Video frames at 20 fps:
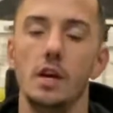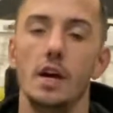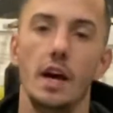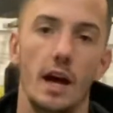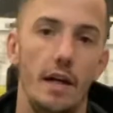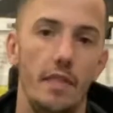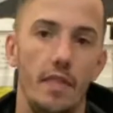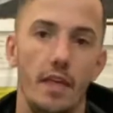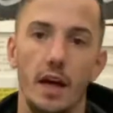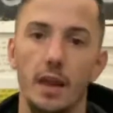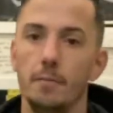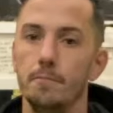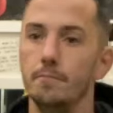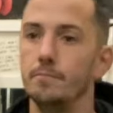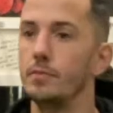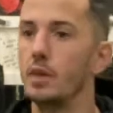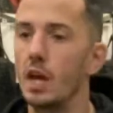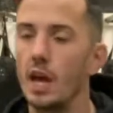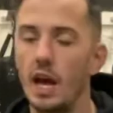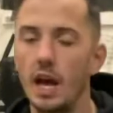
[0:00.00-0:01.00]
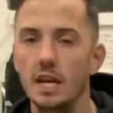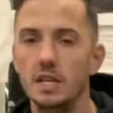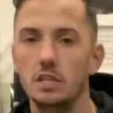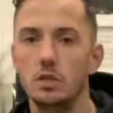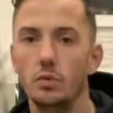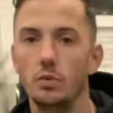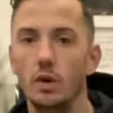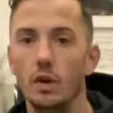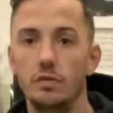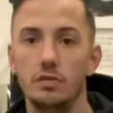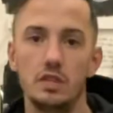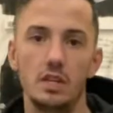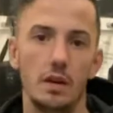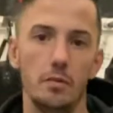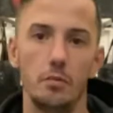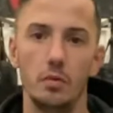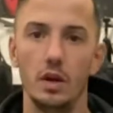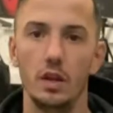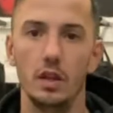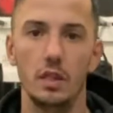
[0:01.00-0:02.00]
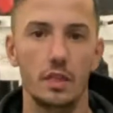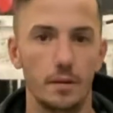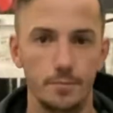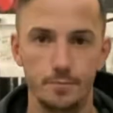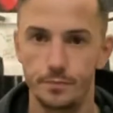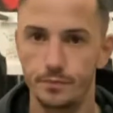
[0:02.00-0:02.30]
And then, as you will have seen with